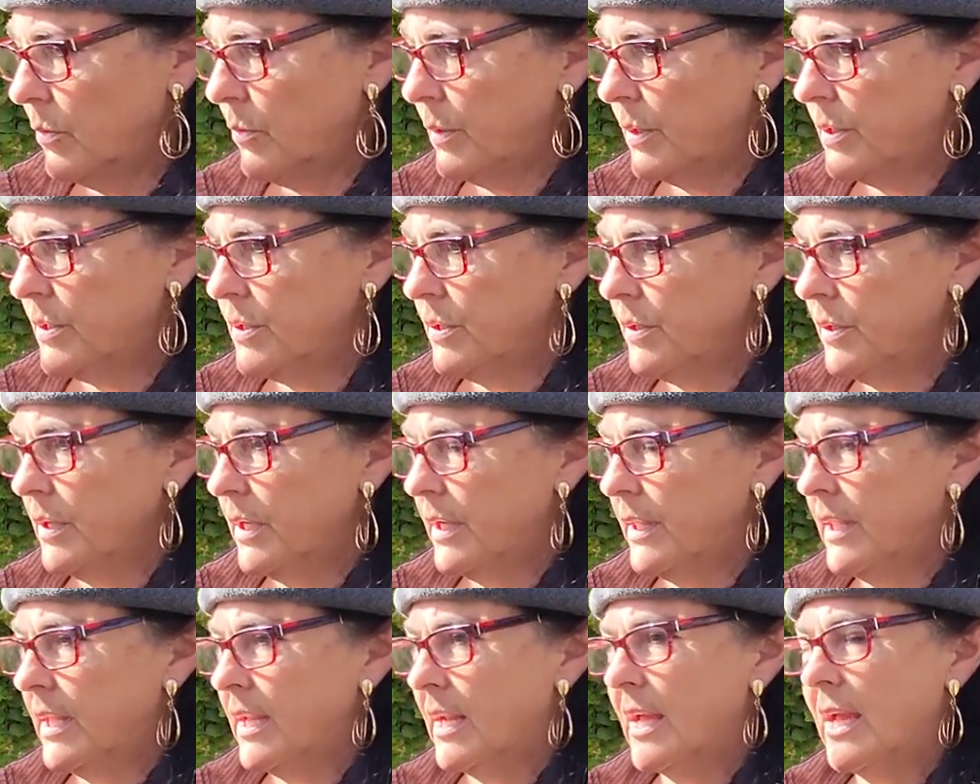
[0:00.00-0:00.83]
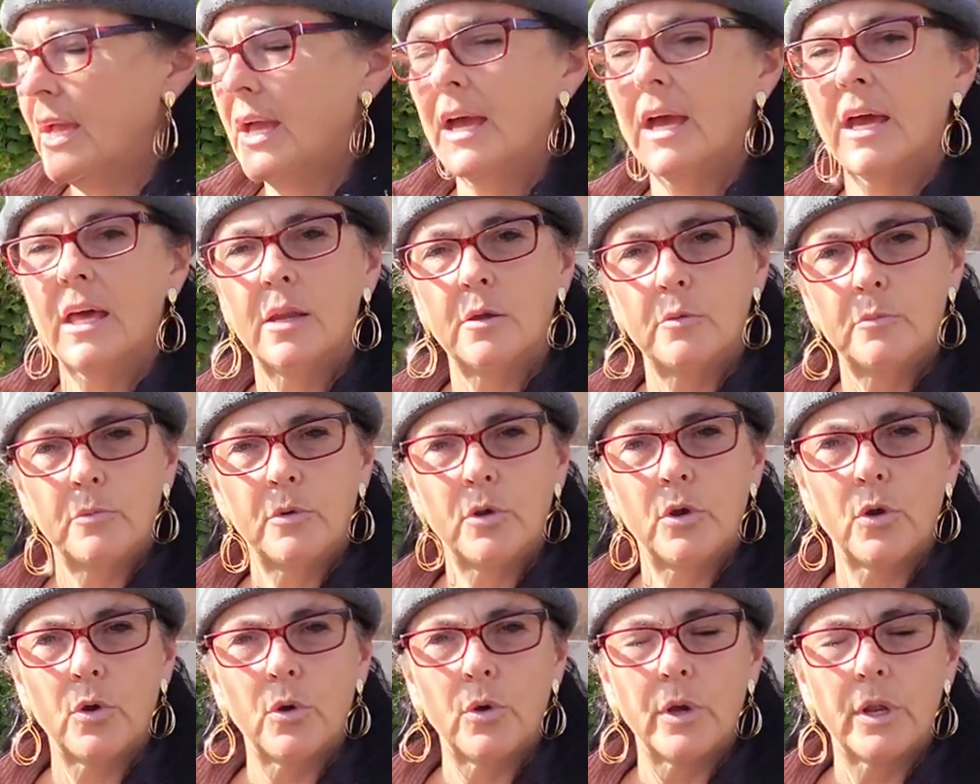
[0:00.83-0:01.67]
the winter, and then I had them
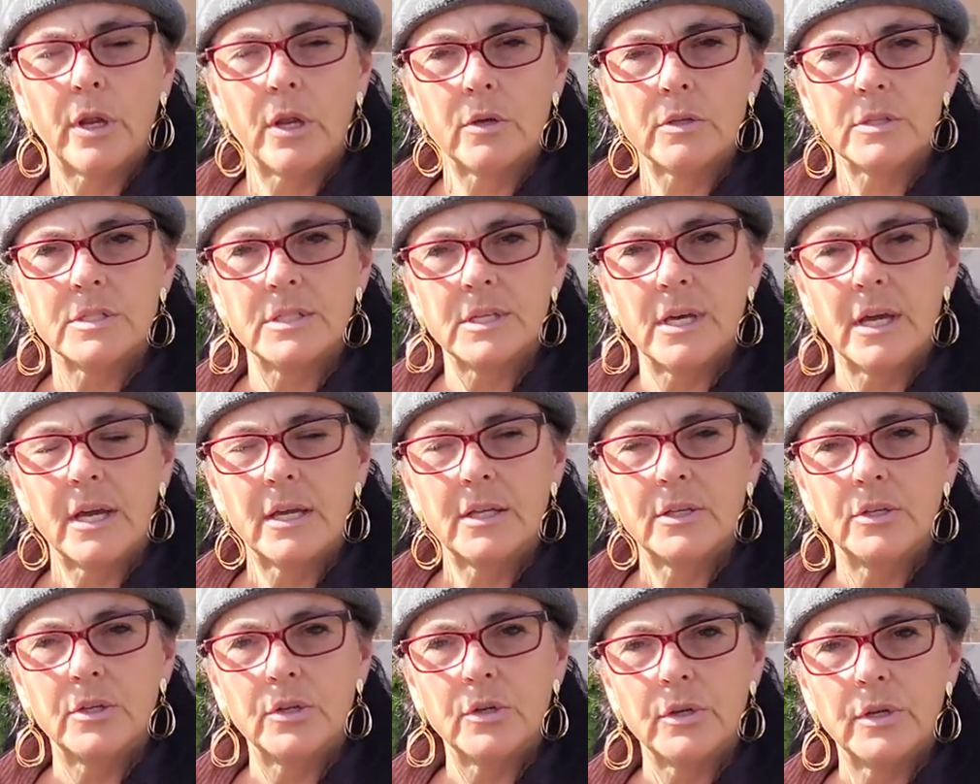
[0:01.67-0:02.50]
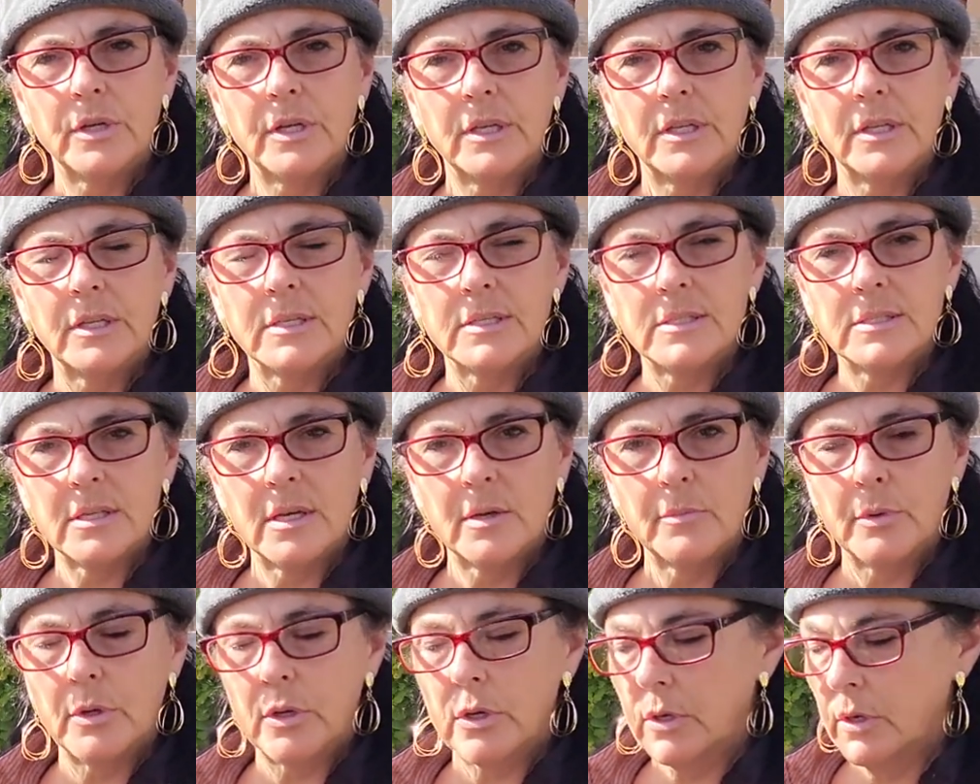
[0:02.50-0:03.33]
growing outside during the
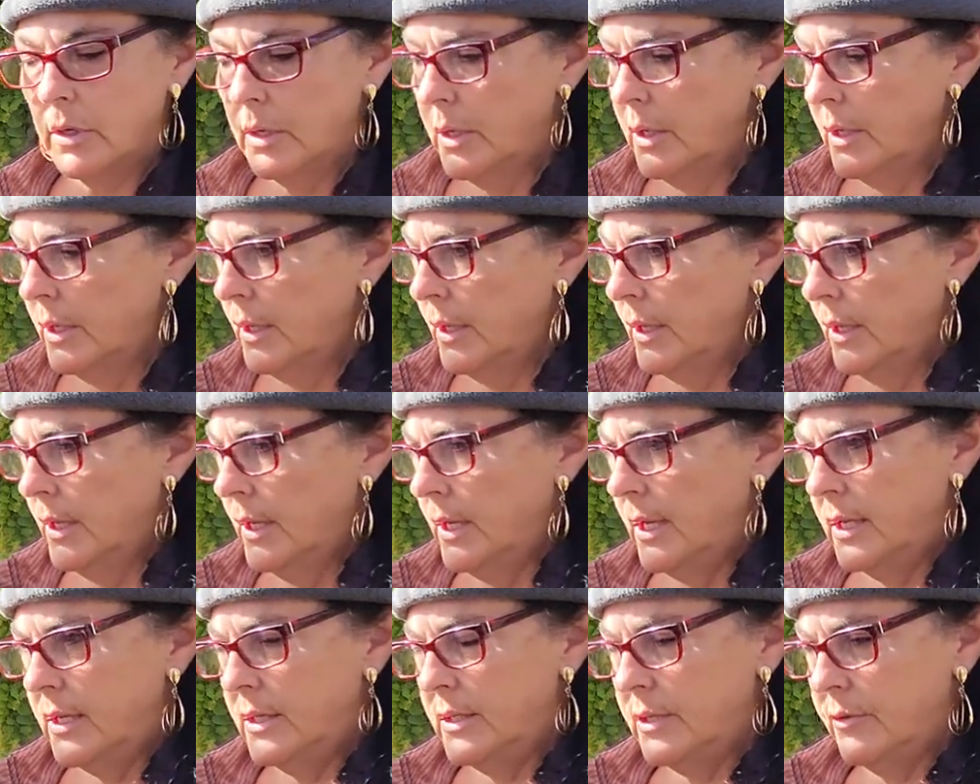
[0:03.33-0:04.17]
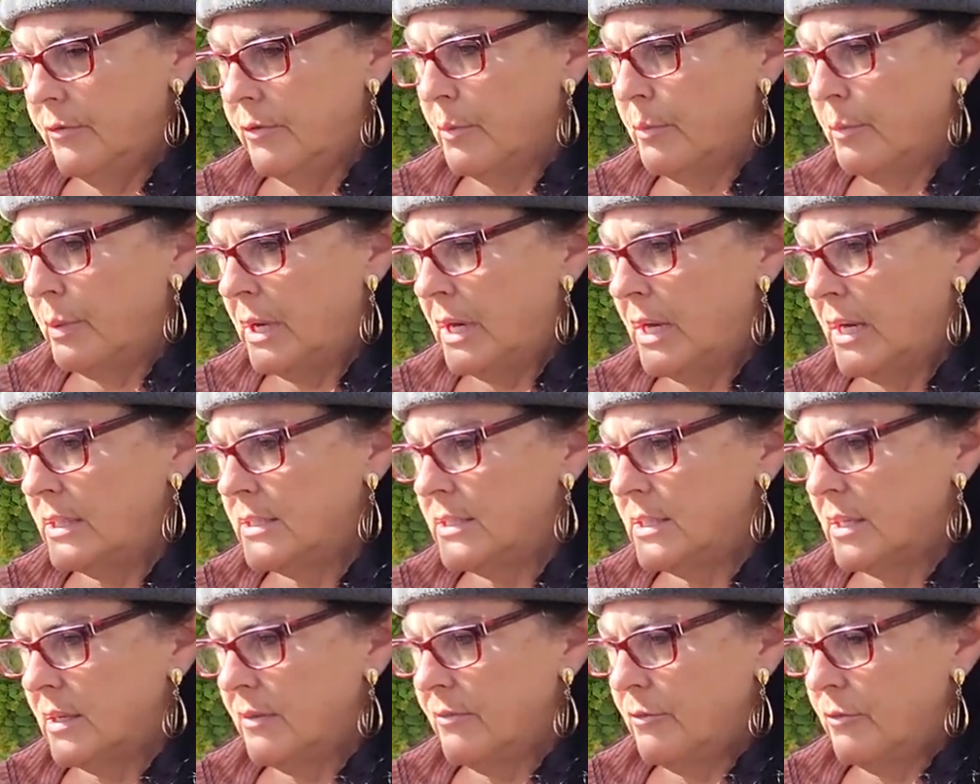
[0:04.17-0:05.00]
summer in different
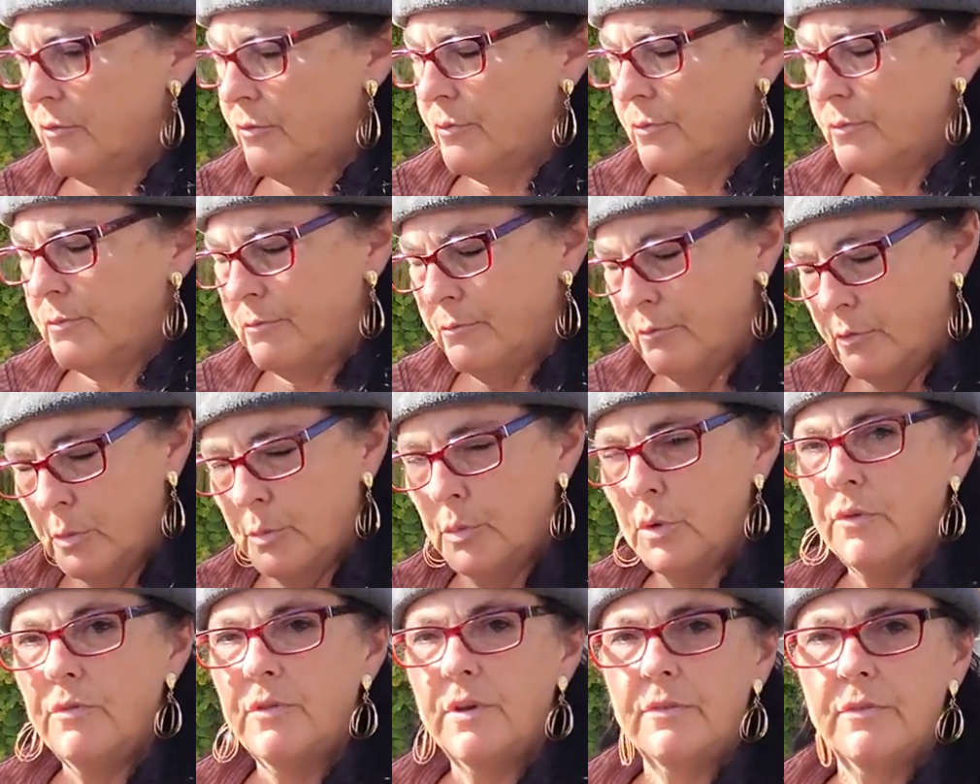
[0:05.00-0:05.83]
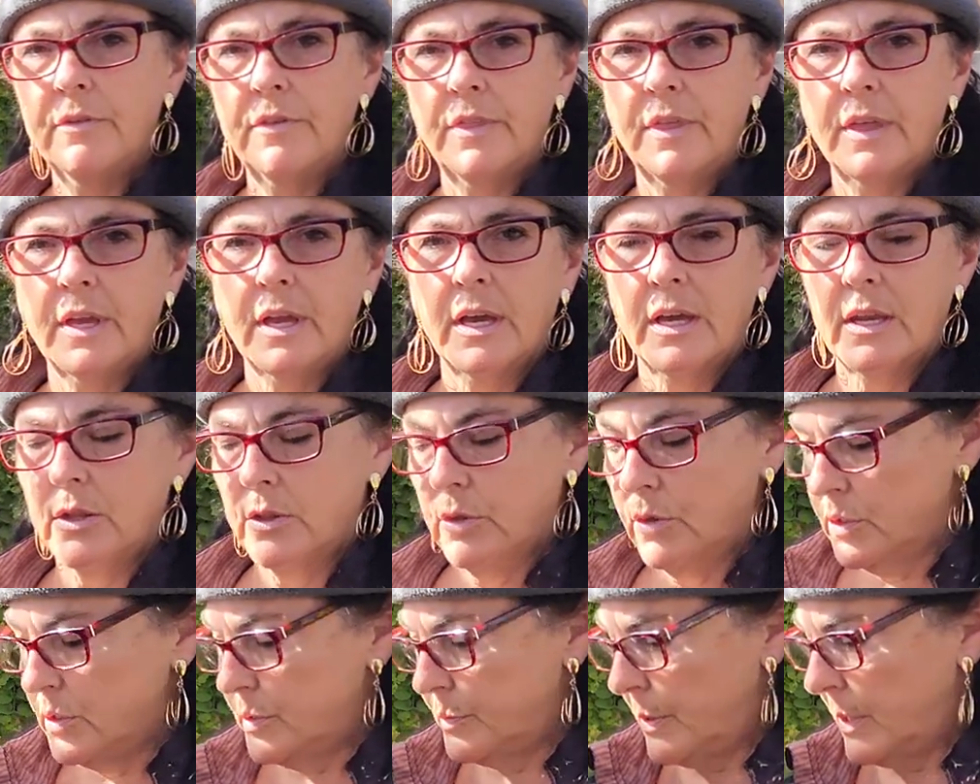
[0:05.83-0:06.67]
pots, and I've removed everything out of
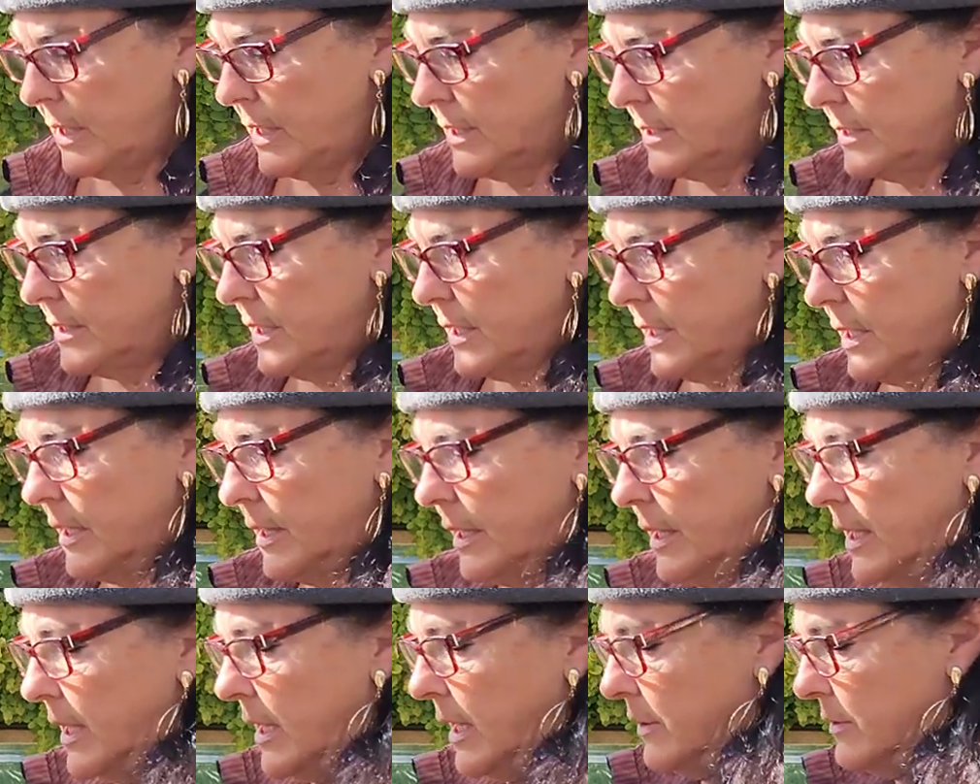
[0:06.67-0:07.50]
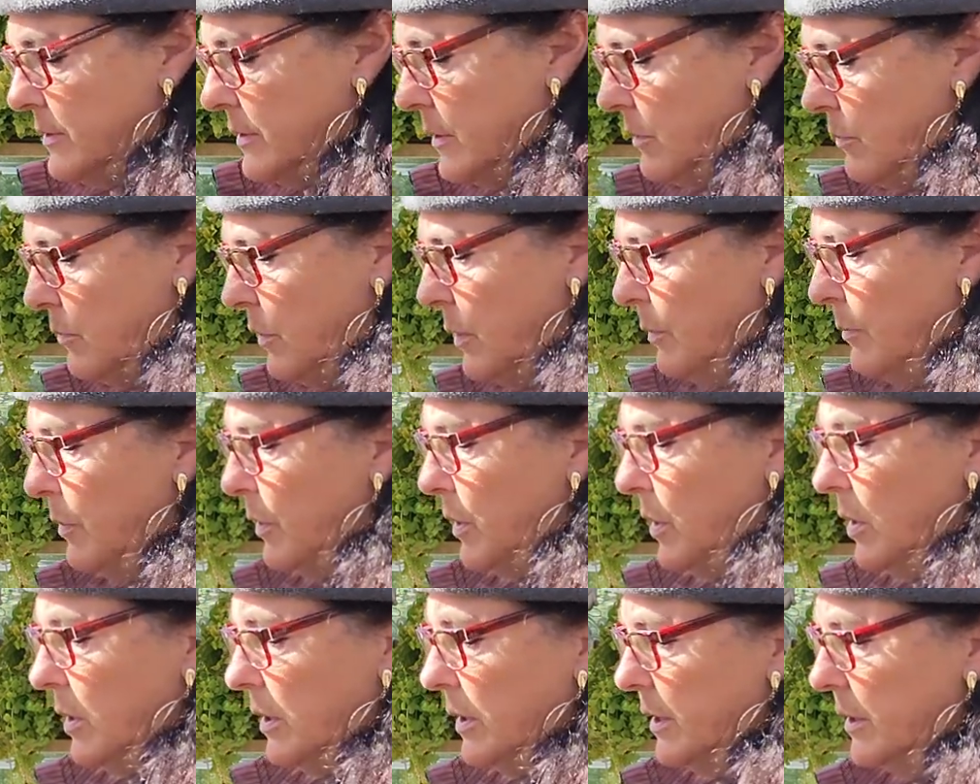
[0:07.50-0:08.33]
those pots, and then I have some root
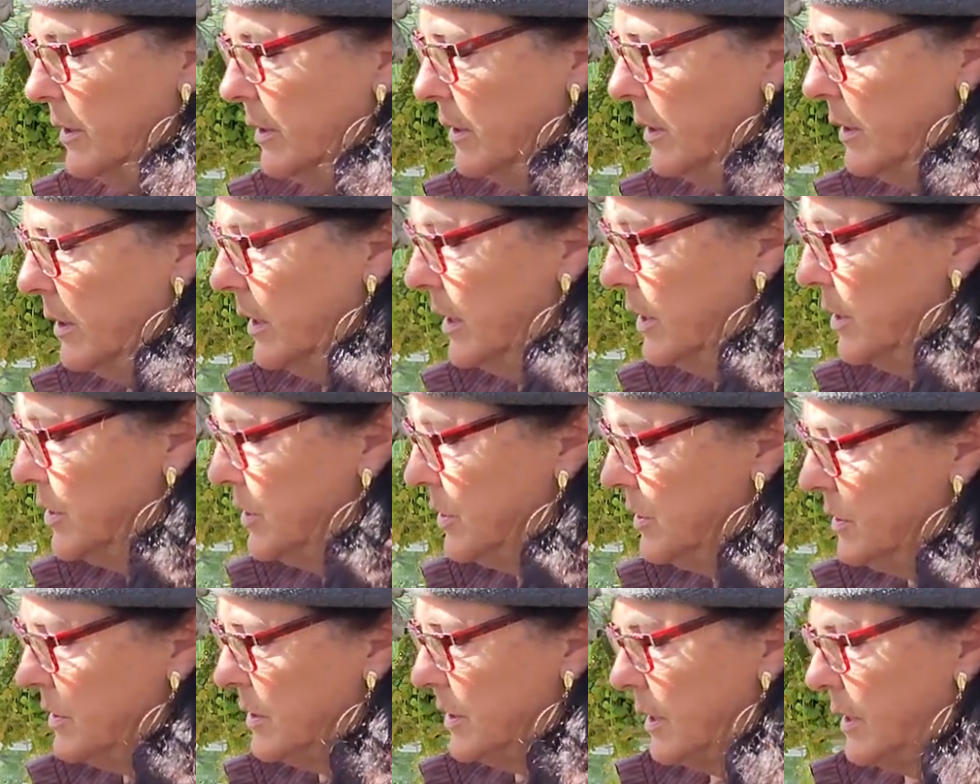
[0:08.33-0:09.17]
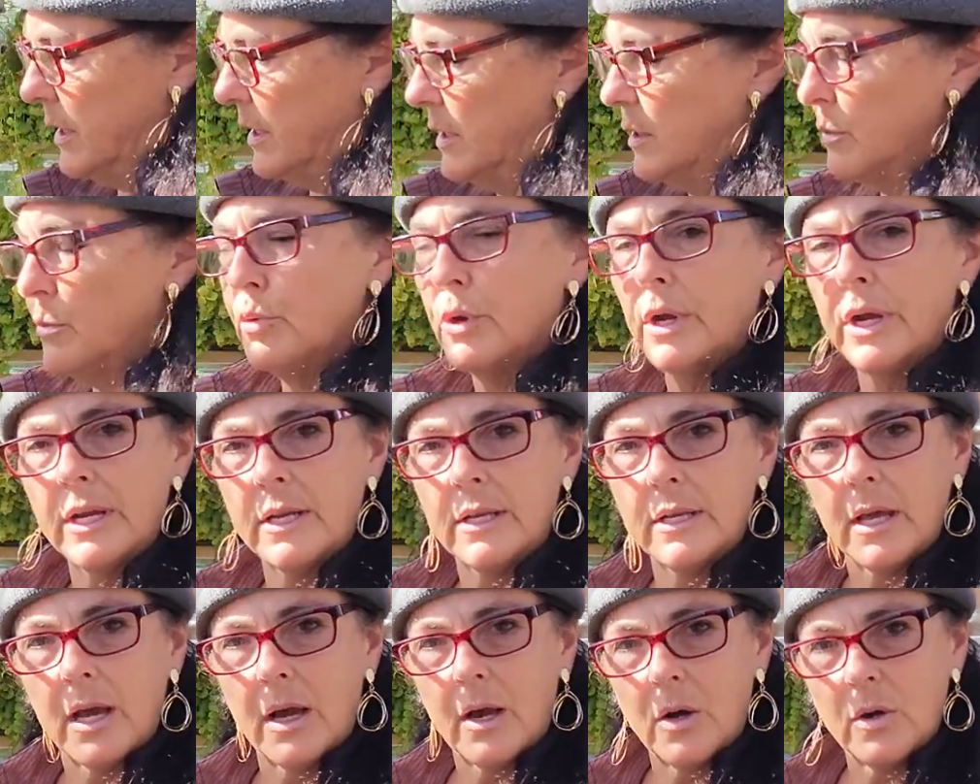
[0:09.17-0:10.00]
ball issues I need to
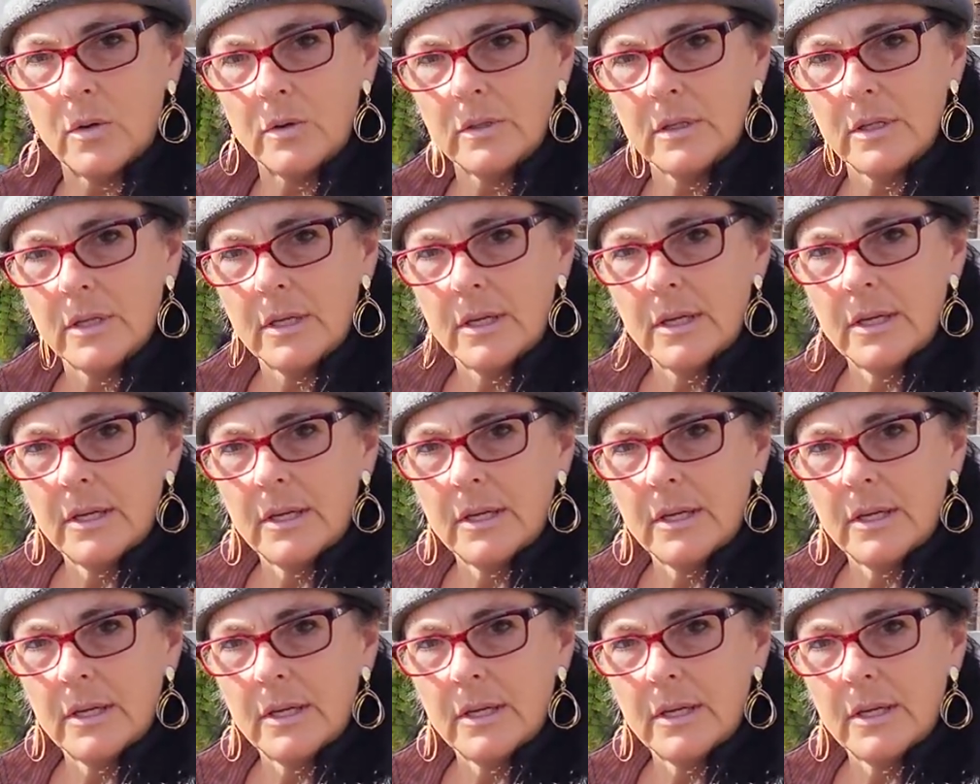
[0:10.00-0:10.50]
break down